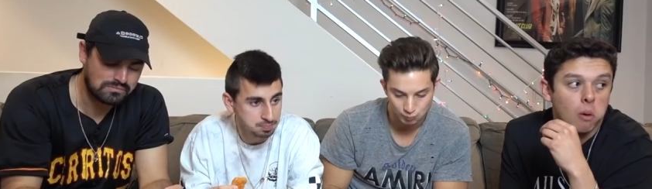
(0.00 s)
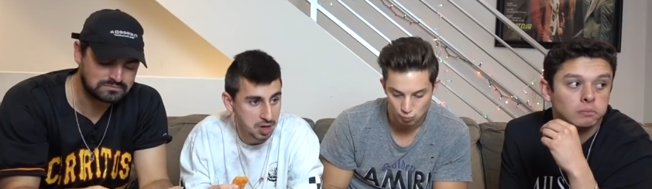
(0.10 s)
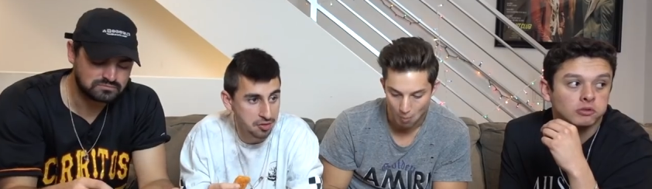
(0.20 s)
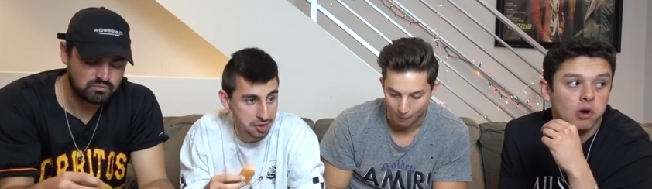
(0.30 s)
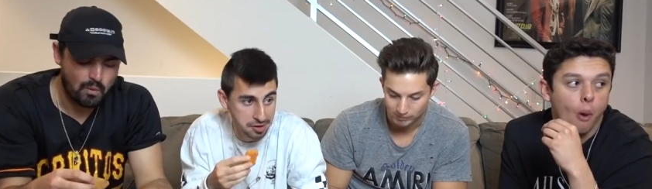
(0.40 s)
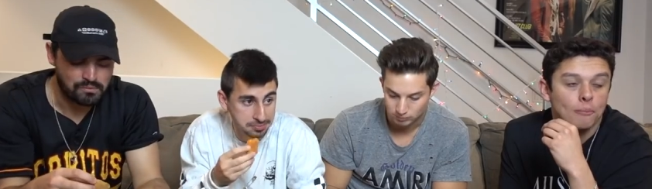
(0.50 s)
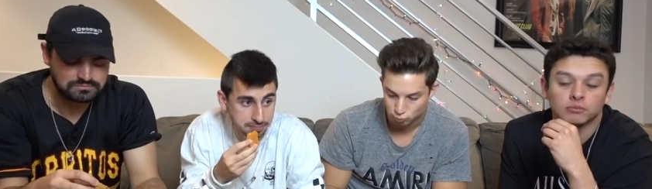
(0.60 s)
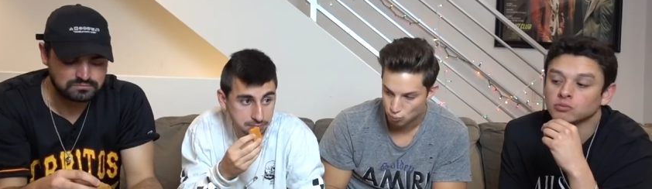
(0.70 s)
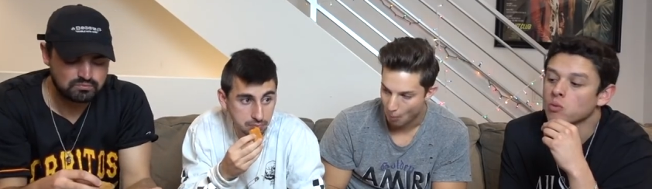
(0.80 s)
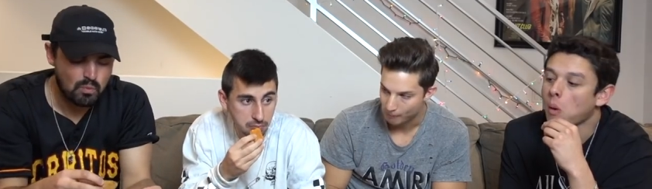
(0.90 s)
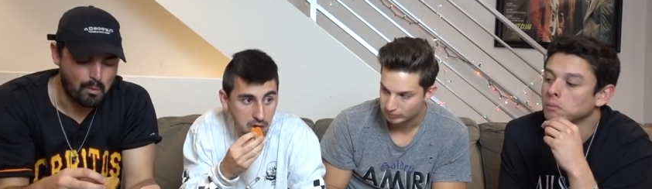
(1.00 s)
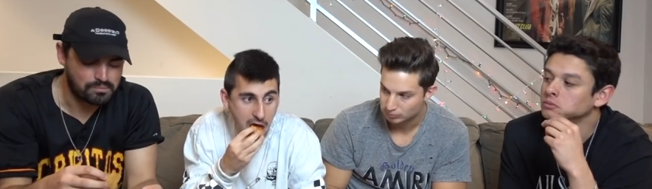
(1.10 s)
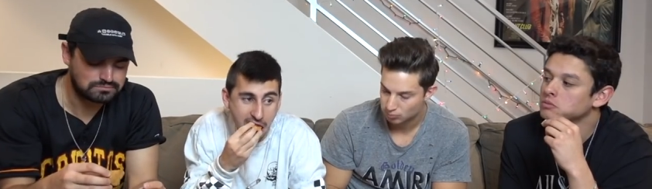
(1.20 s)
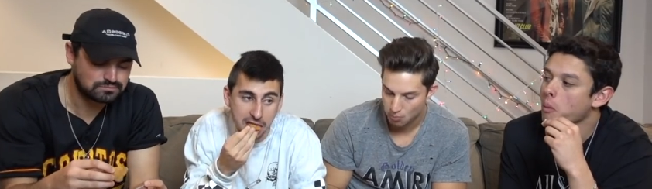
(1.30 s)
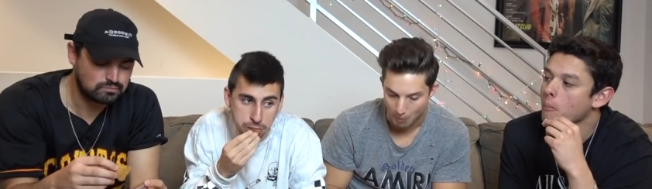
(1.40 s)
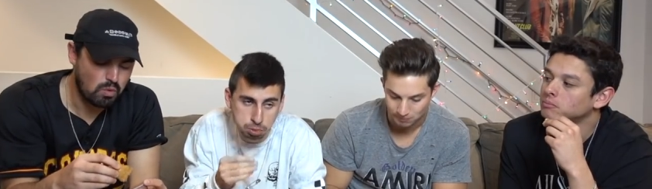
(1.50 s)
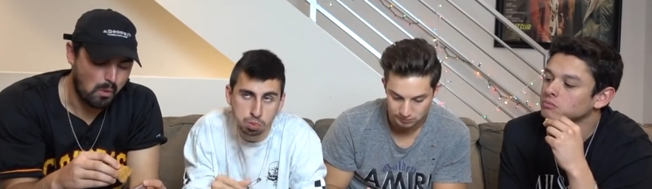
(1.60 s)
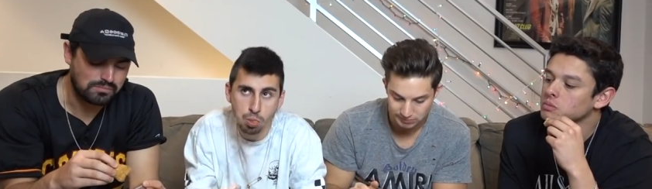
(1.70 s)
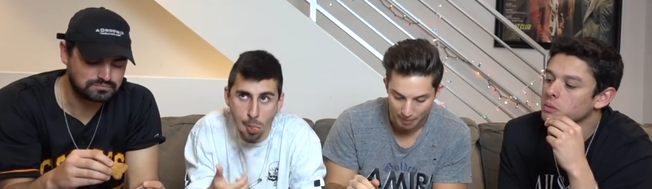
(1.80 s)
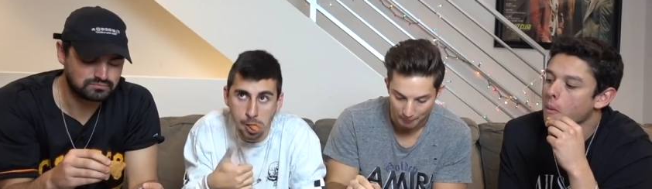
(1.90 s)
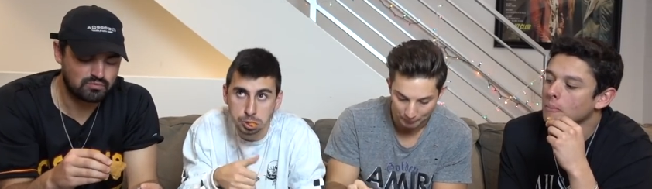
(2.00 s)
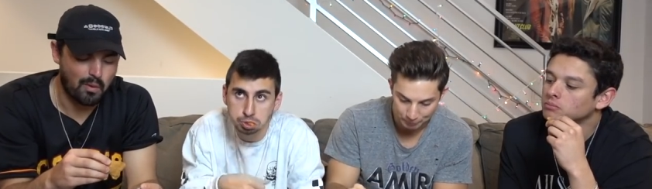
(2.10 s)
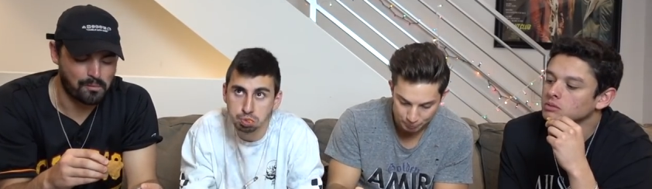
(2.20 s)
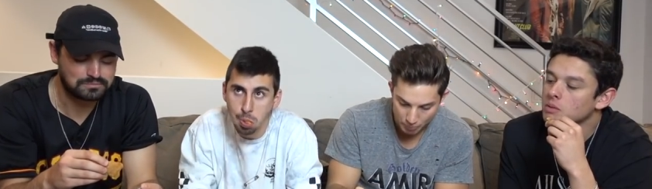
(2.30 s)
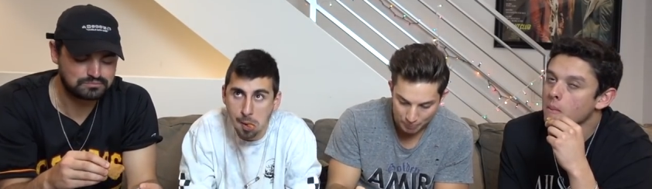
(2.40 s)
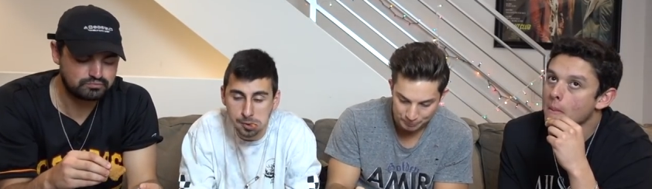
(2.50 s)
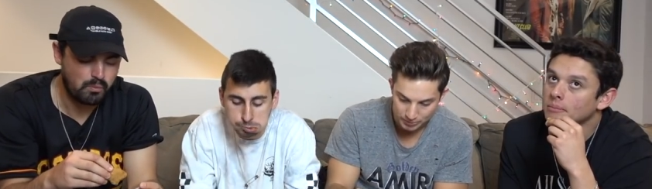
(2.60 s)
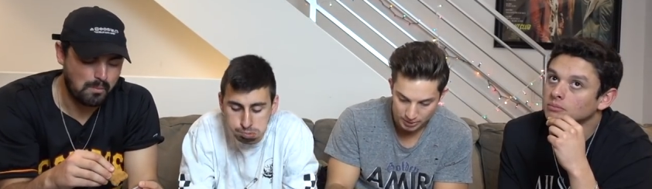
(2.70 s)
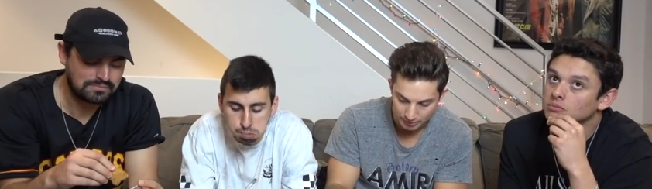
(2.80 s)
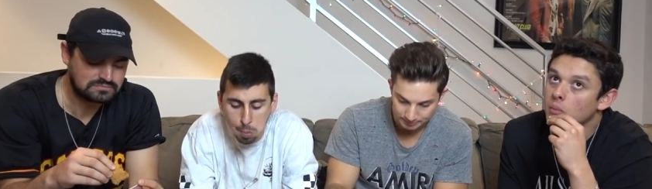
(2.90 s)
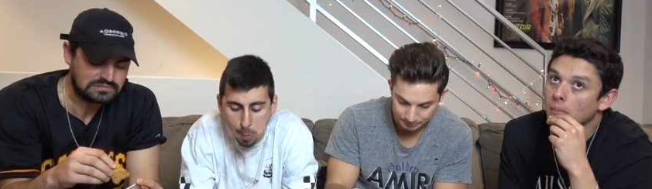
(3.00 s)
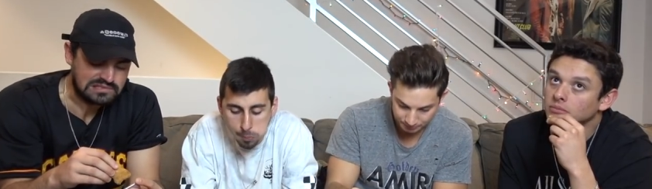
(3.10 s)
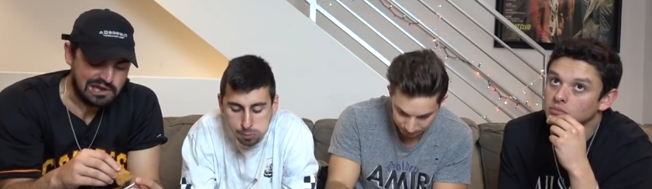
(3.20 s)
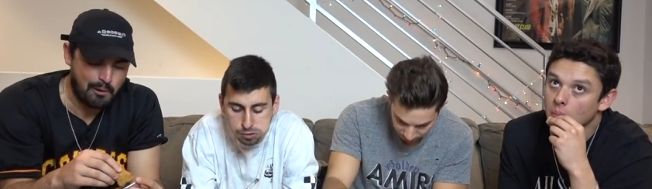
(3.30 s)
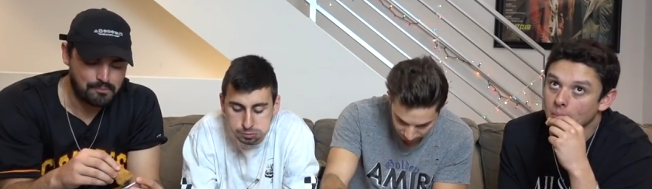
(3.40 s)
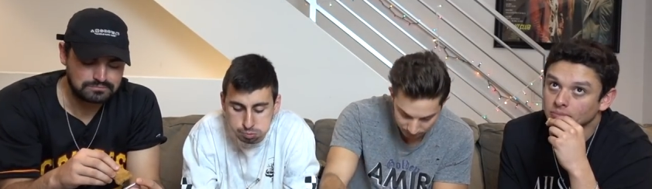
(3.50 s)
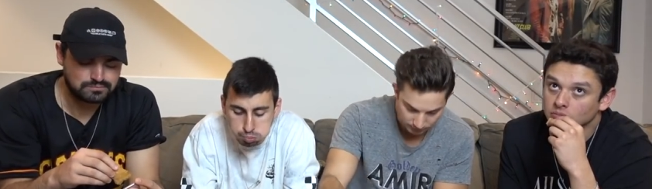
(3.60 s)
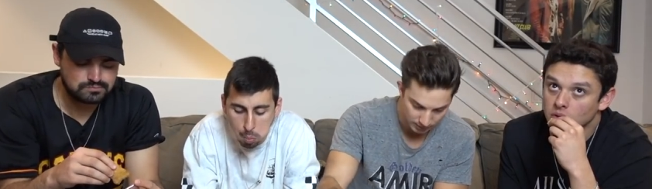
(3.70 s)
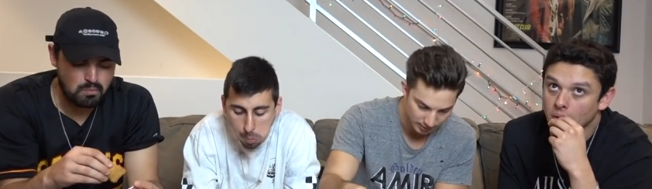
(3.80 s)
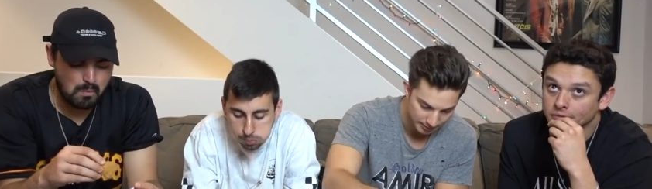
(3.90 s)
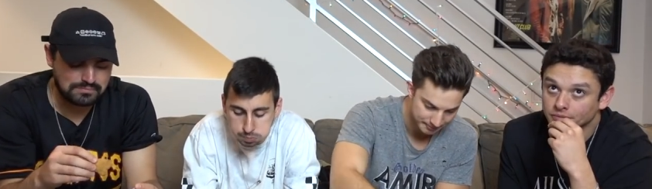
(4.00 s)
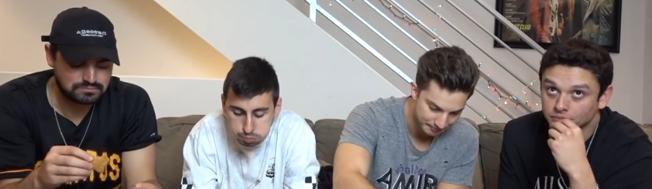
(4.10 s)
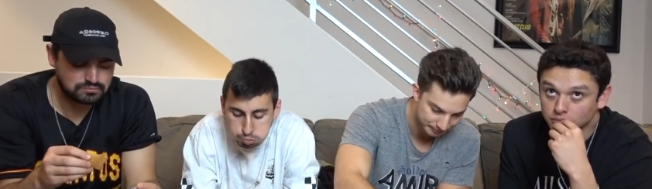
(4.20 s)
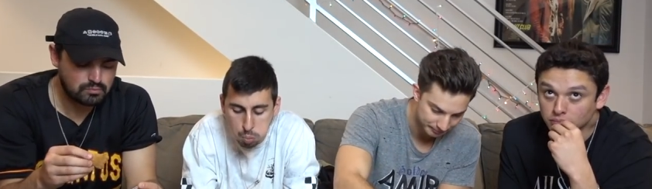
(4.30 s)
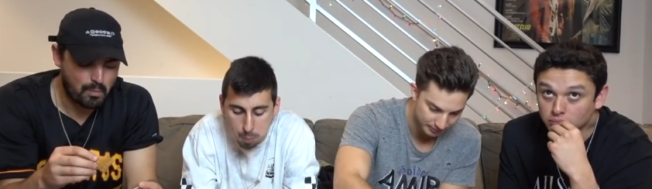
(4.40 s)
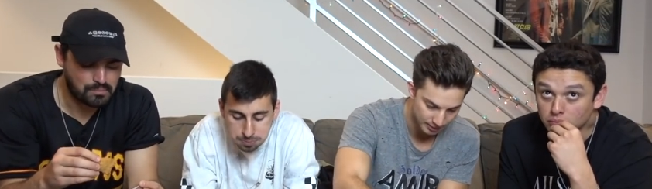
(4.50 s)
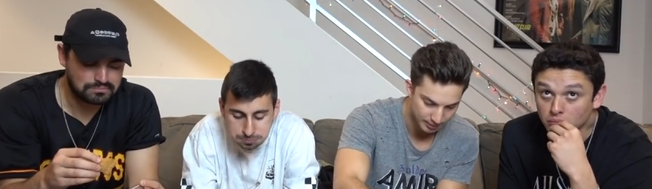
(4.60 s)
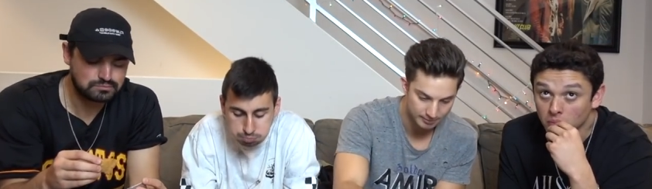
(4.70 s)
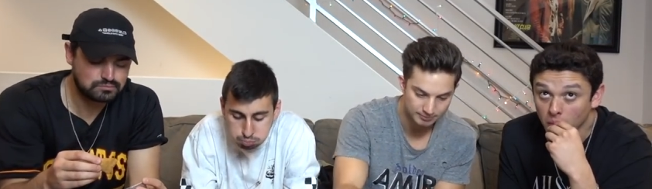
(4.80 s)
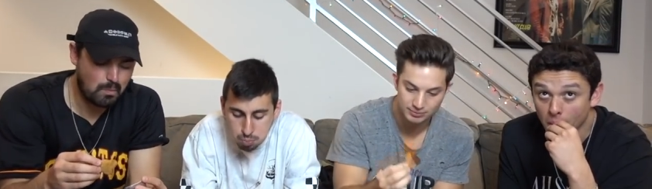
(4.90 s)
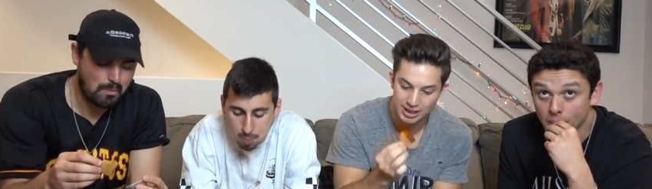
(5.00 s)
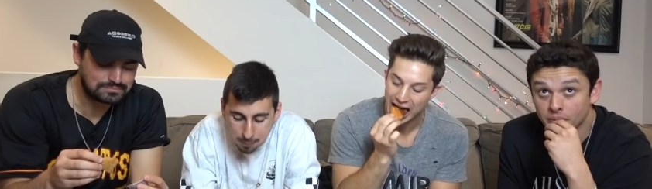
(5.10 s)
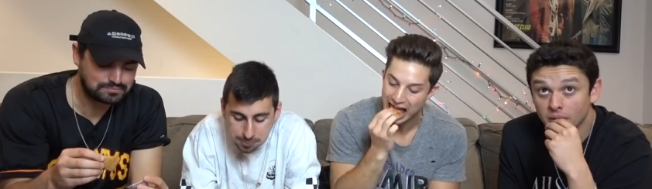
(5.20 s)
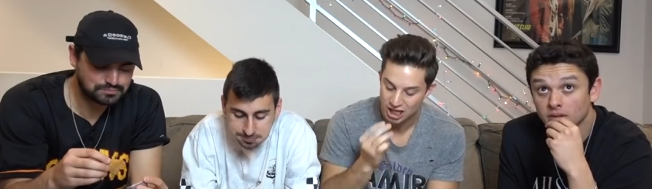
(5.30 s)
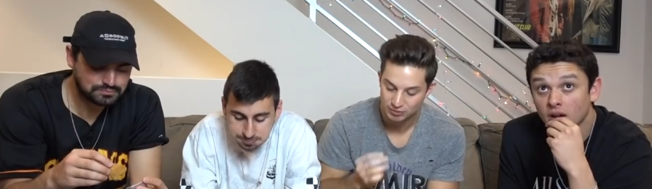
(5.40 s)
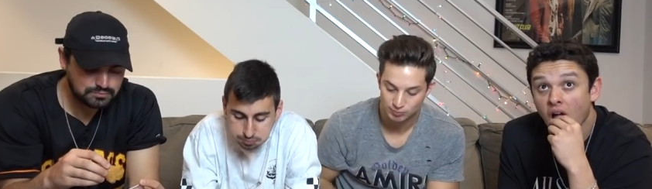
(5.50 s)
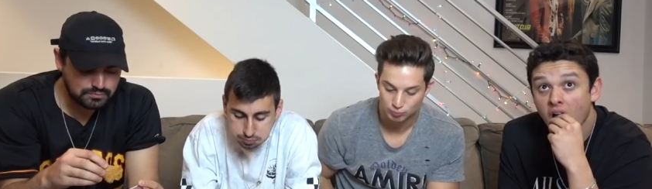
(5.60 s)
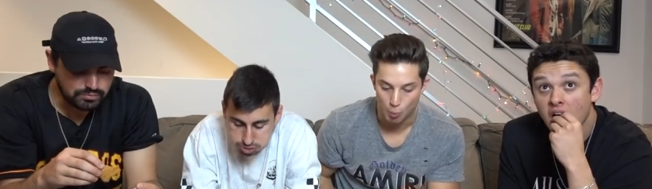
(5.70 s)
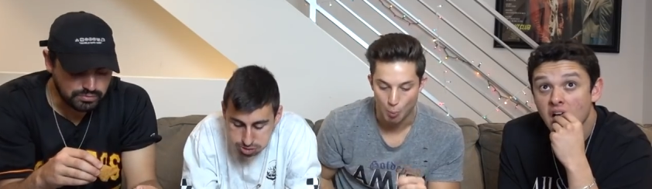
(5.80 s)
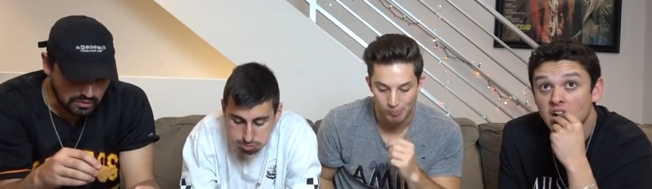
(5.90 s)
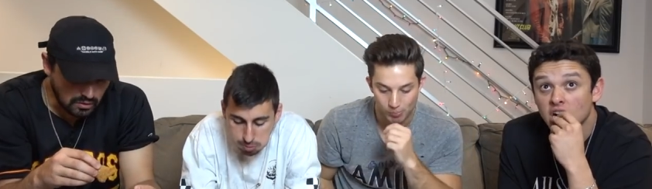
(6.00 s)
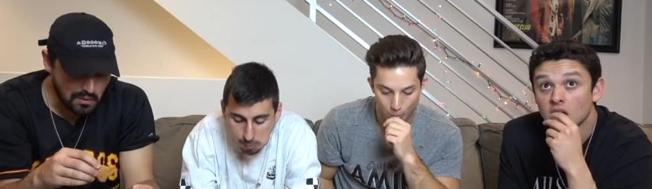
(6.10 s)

Speaker 1: At the end? At the end. Yeah, I mean, double stuff it ain't a crazy rule, you know. Towards the end, you gotta